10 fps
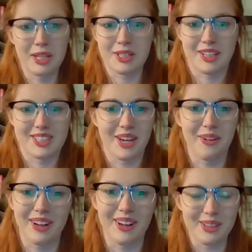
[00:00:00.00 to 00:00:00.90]
projects
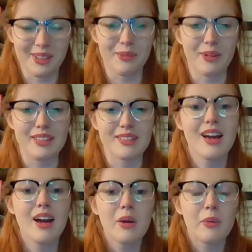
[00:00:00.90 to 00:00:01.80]
going on all at once.
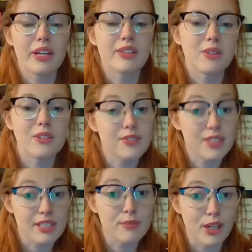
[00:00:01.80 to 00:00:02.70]
We had a total of
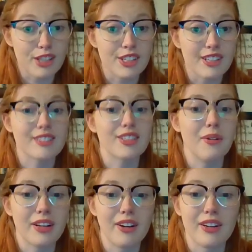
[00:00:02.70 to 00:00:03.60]
six projects
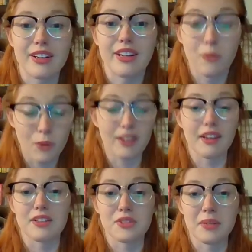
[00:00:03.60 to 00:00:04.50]
going on in one
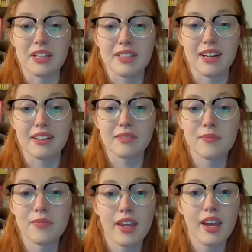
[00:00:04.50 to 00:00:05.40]
classroom at a time,
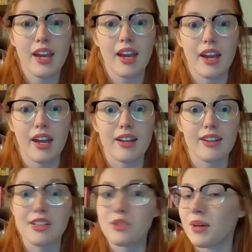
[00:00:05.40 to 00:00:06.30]
and
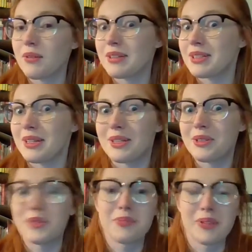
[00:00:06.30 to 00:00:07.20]
each one was a
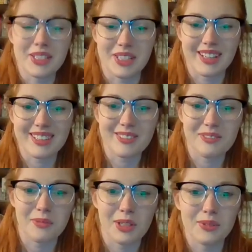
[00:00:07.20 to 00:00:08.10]
huge project.
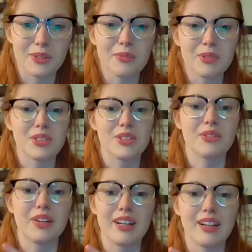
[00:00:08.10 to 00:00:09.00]
One group was
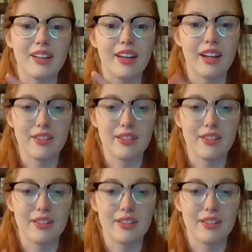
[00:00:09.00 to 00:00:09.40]
doing an